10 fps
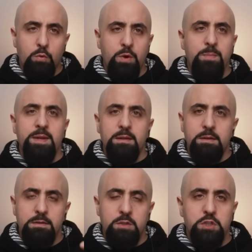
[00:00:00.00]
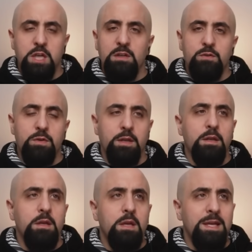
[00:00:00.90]
women,
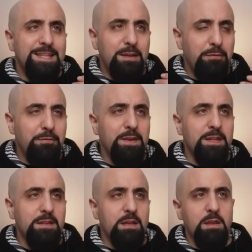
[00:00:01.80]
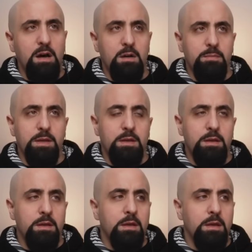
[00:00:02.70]
children, defeating the army.